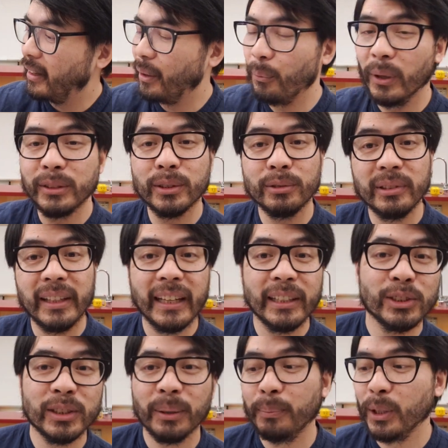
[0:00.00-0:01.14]
And what's the
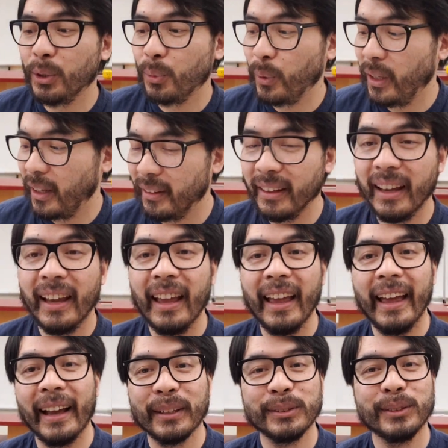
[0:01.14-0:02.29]
relationship between
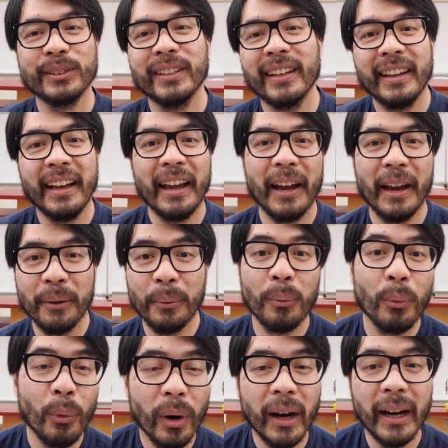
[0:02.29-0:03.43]
X
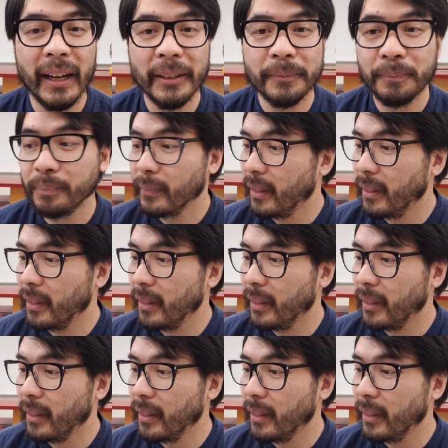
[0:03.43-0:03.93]
and Y?